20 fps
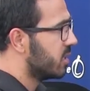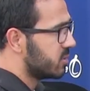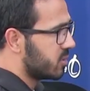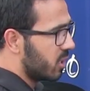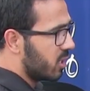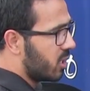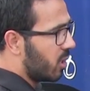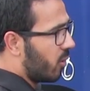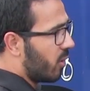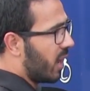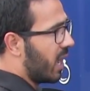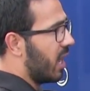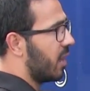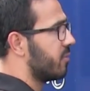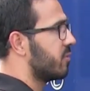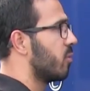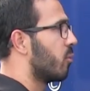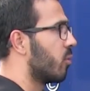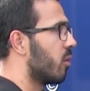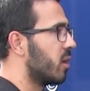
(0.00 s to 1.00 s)
So you don't
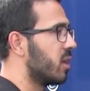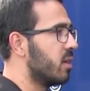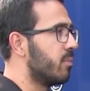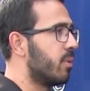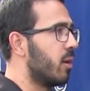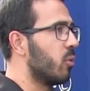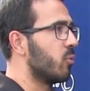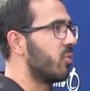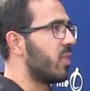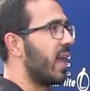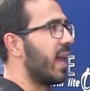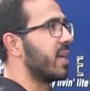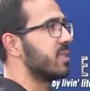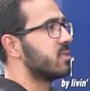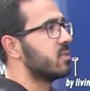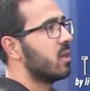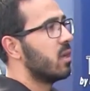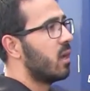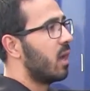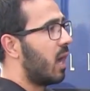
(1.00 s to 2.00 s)
have to worry about
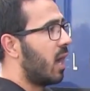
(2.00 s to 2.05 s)
that